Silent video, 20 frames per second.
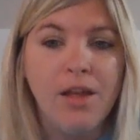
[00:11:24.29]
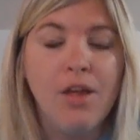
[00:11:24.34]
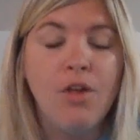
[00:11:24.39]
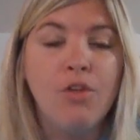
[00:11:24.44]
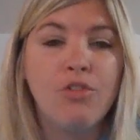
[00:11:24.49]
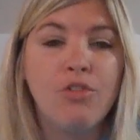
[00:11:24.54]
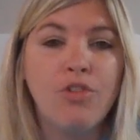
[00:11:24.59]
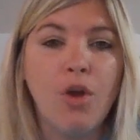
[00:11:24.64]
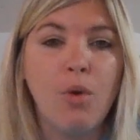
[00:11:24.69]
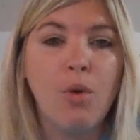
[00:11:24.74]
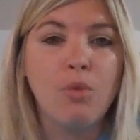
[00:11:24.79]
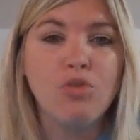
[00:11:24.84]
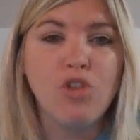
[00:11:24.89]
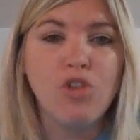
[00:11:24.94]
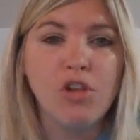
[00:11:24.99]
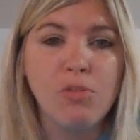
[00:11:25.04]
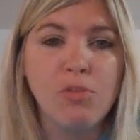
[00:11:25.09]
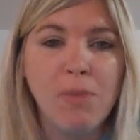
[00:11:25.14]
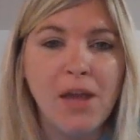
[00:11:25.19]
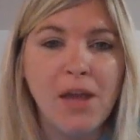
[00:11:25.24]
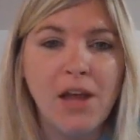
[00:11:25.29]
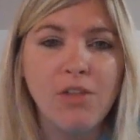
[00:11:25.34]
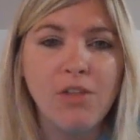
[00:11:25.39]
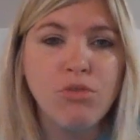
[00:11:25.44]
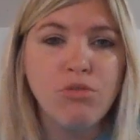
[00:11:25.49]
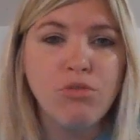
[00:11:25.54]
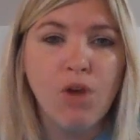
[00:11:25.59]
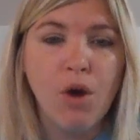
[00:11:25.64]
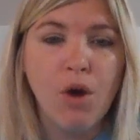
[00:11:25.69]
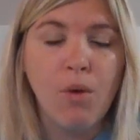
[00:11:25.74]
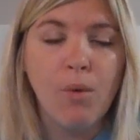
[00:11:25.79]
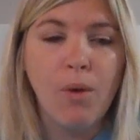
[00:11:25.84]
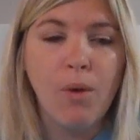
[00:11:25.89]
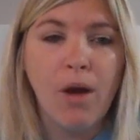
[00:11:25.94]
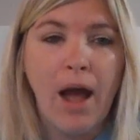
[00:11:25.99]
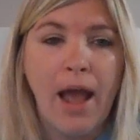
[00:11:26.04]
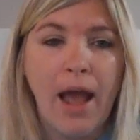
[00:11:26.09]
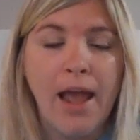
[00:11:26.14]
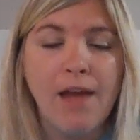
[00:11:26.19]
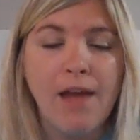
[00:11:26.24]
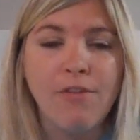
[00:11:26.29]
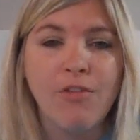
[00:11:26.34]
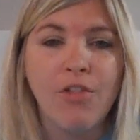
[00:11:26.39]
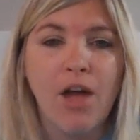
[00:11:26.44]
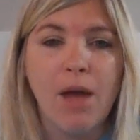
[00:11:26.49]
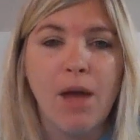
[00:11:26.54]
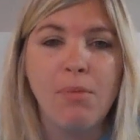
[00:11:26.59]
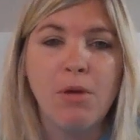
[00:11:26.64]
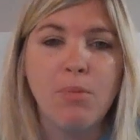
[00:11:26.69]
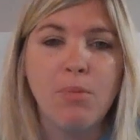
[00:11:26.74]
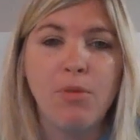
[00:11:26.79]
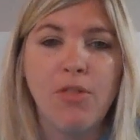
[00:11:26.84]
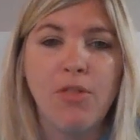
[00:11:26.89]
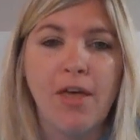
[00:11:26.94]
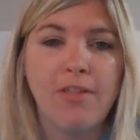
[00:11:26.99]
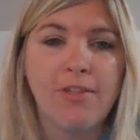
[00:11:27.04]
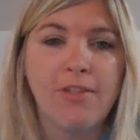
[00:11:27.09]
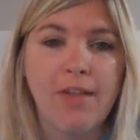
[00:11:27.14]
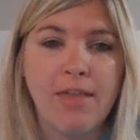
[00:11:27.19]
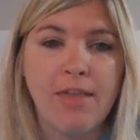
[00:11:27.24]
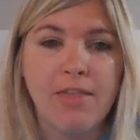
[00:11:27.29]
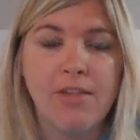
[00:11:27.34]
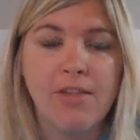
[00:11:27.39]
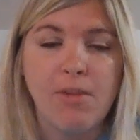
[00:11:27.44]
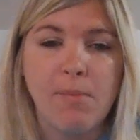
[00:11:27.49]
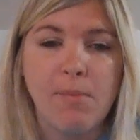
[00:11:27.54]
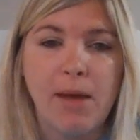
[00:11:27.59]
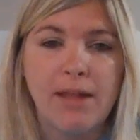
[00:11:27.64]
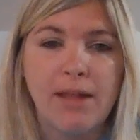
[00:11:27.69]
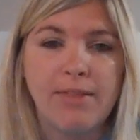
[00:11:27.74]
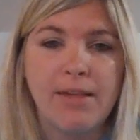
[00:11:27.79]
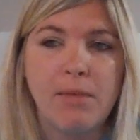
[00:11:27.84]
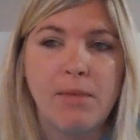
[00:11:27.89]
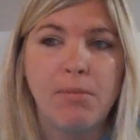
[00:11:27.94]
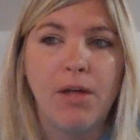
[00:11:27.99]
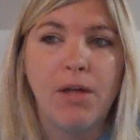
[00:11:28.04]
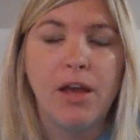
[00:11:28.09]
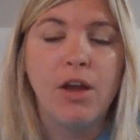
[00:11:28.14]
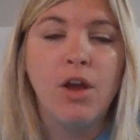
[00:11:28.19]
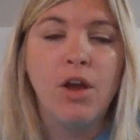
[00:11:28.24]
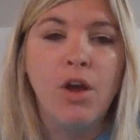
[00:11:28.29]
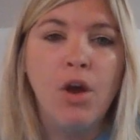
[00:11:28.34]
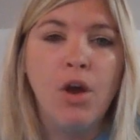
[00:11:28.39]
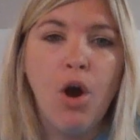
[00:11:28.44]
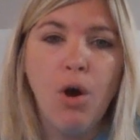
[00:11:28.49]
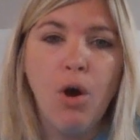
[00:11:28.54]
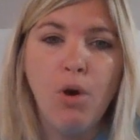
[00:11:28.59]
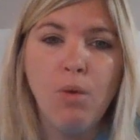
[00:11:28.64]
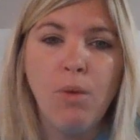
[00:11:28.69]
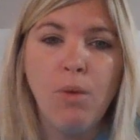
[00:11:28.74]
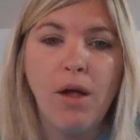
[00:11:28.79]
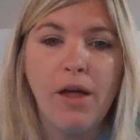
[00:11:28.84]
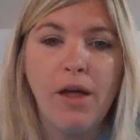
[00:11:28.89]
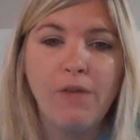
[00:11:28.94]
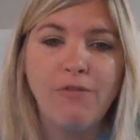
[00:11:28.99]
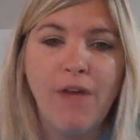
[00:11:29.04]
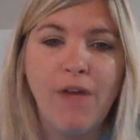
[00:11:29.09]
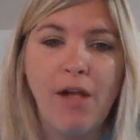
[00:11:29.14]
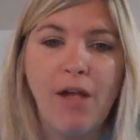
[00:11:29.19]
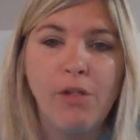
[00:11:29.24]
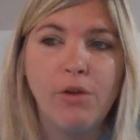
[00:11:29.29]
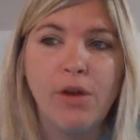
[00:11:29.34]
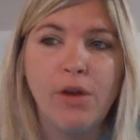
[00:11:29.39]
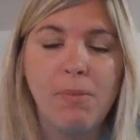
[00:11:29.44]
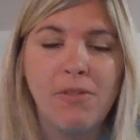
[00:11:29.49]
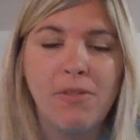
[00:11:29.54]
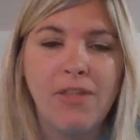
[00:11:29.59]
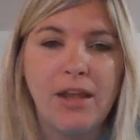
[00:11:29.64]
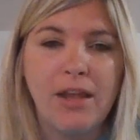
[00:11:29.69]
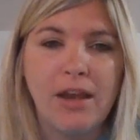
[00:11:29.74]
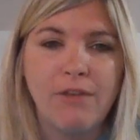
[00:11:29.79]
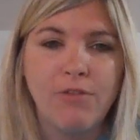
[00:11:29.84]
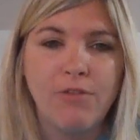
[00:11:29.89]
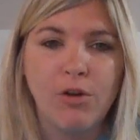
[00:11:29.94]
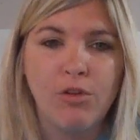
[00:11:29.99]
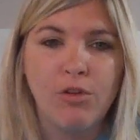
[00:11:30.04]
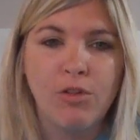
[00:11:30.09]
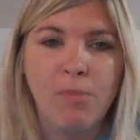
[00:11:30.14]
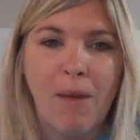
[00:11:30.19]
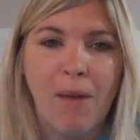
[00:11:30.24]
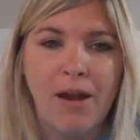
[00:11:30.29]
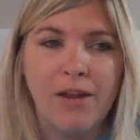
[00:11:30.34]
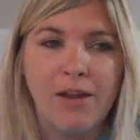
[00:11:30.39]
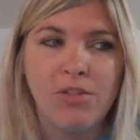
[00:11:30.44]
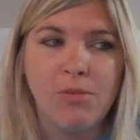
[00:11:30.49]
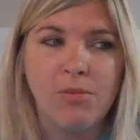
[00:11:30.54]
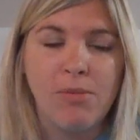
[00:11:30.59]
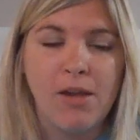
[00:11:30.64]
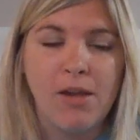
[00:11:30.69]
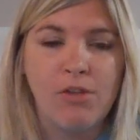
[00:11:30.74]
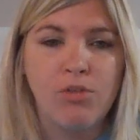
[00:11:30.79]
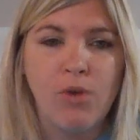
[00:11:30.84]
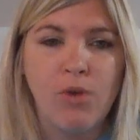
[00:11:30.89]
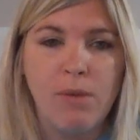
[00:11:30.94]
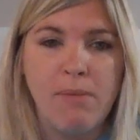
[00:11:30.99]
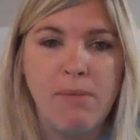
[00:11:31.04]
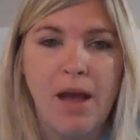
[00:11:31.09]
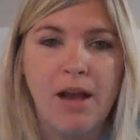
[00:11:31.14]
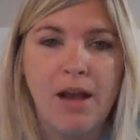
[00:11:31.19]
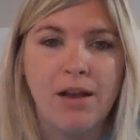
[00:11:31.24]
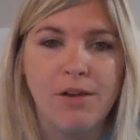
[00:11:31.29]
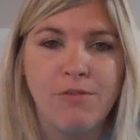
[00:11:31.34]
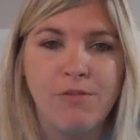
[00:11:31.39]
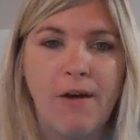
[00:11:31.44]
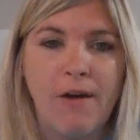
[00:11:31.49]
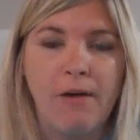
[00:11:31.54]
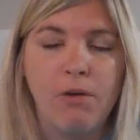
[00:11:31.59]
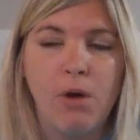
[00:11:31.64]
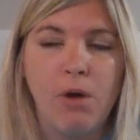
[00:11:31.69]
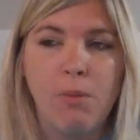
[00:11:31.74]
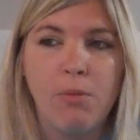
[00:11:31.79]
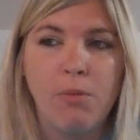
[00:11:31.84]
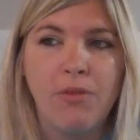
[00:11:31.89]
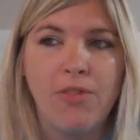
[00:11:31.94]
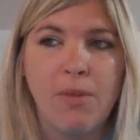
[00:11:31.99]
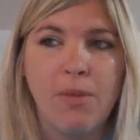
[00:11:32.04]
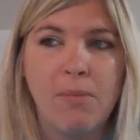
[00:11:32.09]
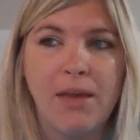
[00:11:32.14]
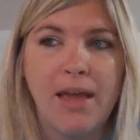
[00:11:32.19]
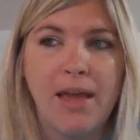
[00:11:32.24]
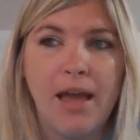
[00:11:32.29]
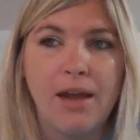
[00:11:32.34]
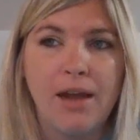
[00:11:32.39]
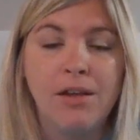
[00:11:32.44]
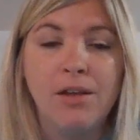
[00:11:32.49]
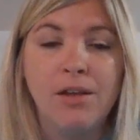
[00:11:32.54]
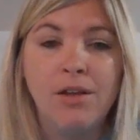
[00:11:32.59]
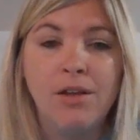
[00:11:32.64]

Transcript: So just because you don't, I have a lot of people that say this on my team, like, oh, well, I followed up and they never responded to me, so I'm not going to follow up with them again.